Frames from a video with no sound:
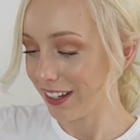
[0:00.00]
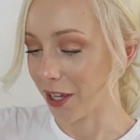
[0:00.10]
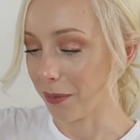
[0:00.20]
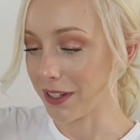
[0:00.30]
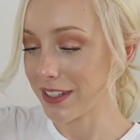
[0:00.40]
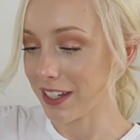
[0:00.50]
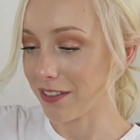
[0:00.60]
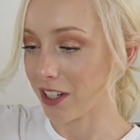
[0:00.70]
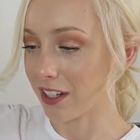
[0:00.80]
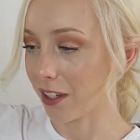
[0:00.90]
and see
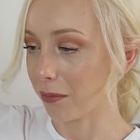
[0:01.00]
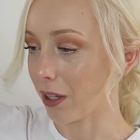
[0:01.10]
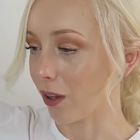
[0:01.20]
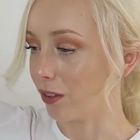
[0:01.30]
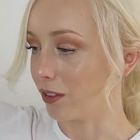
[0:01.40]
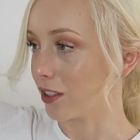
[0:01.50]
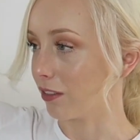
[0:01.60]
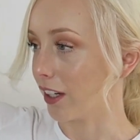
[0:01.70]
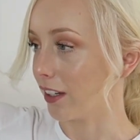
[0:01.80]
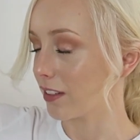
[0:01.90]
if she can help me
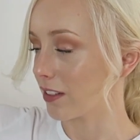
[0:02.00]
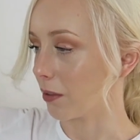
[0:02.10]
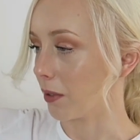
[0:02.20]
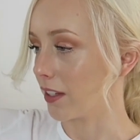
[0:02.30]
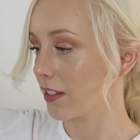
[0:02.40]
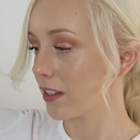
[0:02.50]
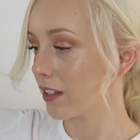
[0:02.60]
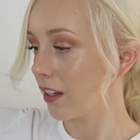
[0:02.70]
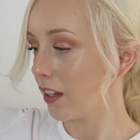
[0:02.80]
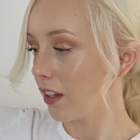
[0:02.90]
alter it so it's